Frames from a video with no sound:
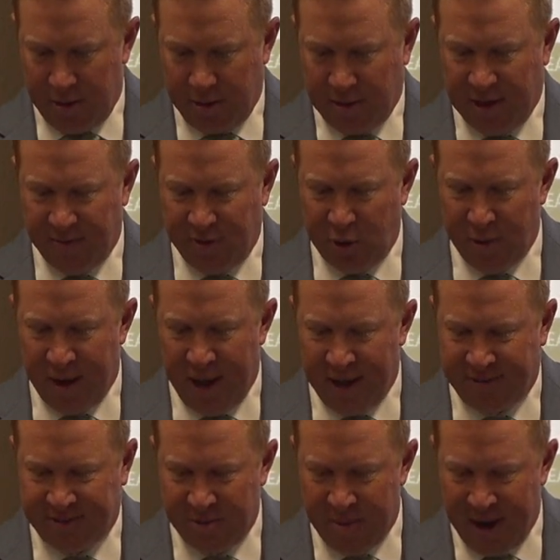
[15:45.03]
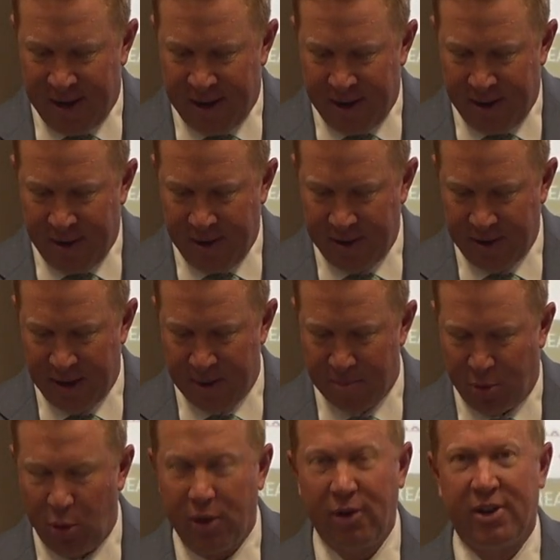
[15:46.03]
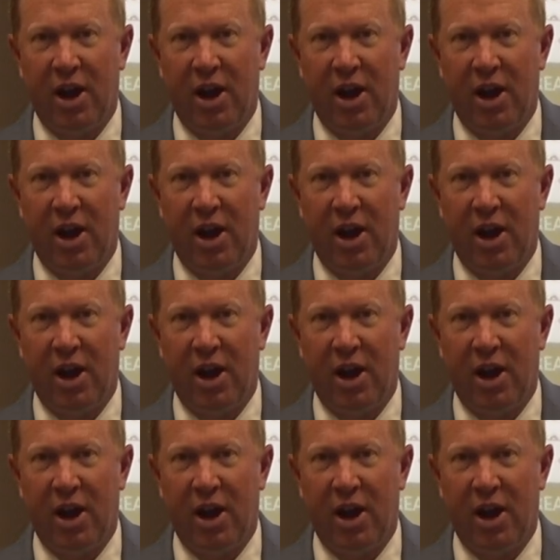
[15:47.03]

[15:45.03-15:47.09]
give you an estimated employer